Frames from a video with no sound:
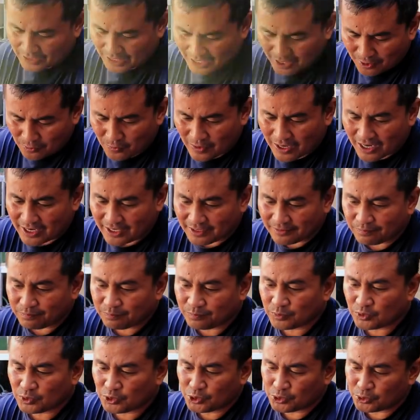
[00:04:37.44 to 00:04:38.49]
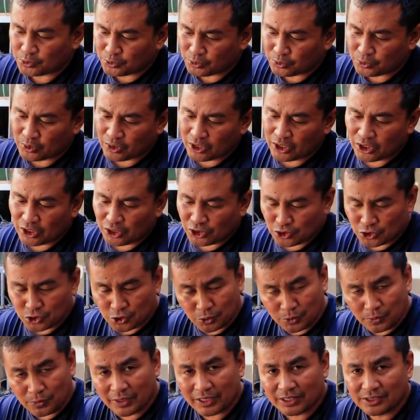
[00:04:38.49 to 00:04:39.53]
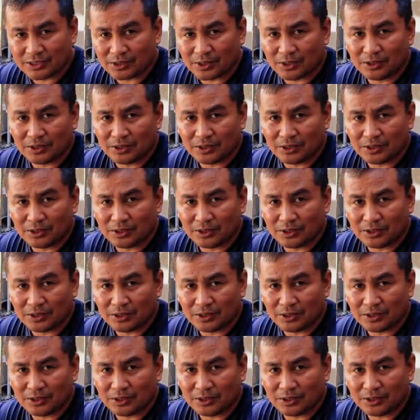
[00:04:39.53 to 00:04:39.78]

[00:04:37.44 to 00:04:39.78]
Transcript: day 1 to 2 weeks